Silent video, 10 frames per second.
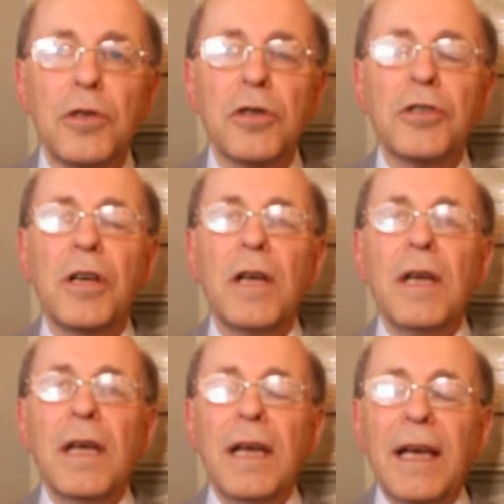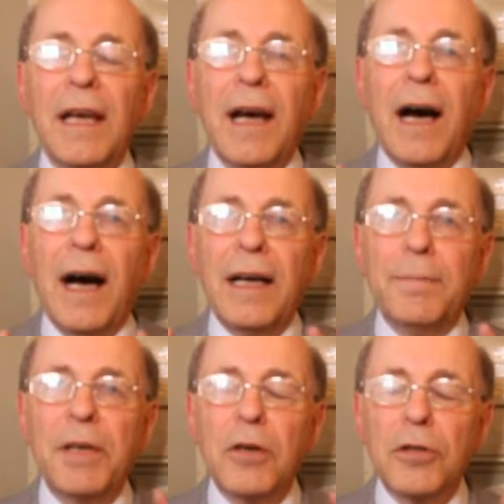force
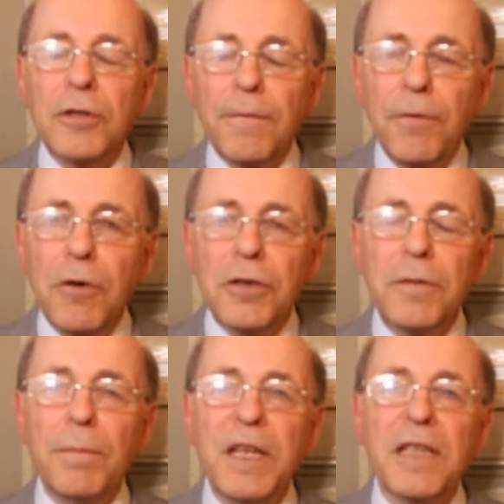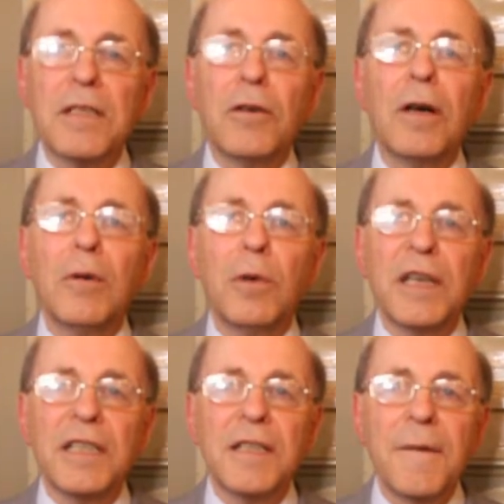because force means
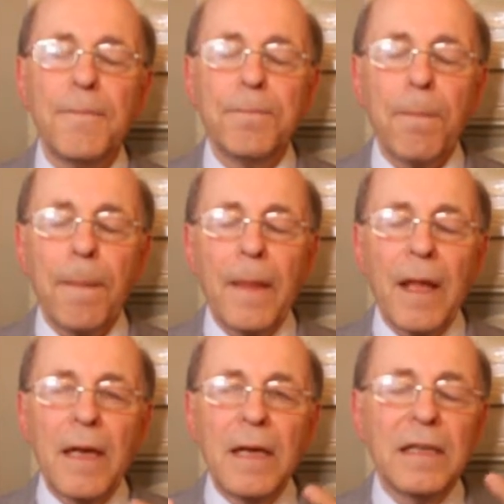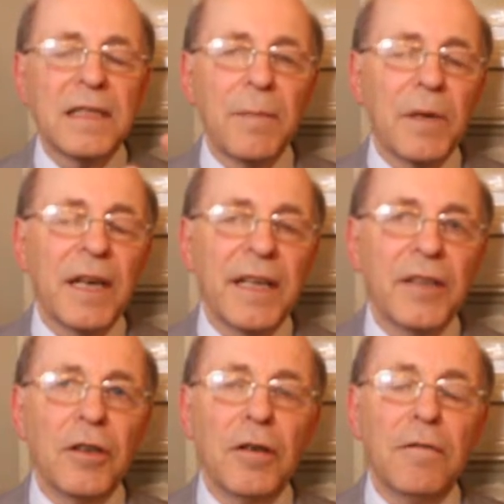always some kind
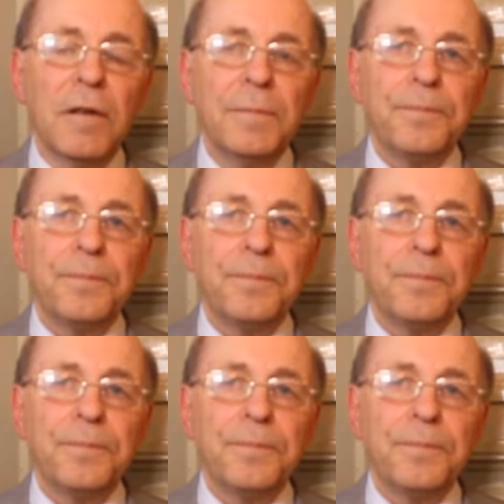of